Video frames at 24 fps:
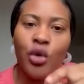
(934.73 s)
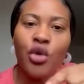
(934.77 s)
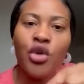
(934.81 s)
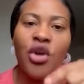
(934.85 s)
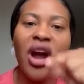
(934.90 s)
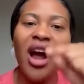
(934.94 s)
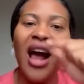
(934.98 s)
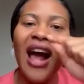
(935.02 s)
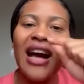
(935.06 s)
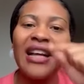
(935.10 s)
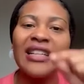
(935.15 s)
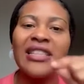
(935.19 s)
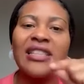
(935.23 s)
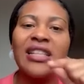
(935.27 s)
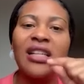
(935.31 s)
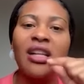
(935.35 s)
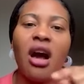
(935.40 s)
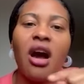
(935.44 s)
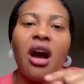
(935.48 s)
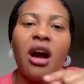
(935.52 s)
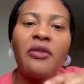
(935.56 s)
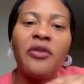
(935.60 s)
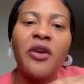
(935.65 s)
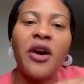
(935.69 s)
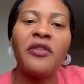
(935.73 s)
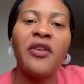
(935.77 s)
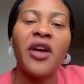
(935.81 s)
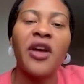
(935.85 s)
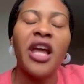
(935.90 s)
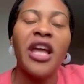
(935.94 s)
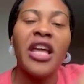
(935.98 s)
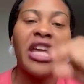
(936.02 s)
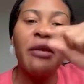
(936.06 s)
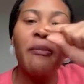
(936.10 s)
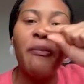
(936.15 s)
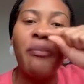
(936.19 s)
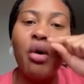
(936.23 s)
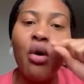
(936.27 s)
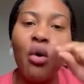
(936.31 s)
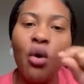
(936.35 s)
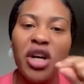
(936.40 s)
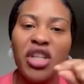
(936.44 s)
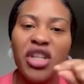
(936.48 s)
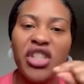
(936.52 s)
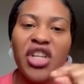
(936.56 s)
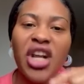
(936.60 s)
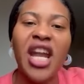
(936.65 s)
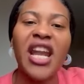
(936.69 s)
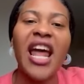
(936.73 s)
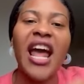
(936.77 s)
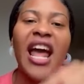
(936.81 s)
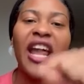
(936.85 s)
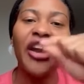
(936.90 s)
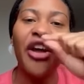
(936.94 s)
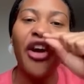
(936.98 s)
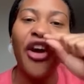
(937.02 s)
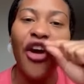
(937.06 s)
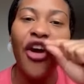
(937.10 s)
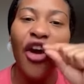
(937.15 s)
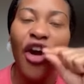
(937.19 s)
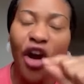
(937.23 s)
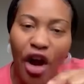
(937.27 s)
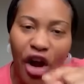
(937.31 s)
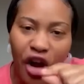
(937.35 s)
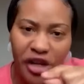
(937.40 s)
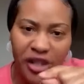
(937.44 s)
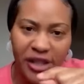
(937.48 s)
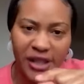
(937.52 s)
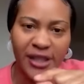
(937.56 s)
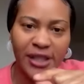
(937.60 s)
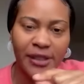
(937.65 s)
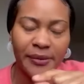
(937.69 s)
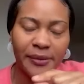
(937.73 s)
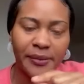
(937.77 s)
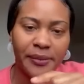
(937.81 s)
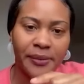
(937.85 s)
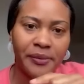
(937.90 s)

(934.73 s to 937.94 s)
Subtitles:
you're acting off of emotion and hurt.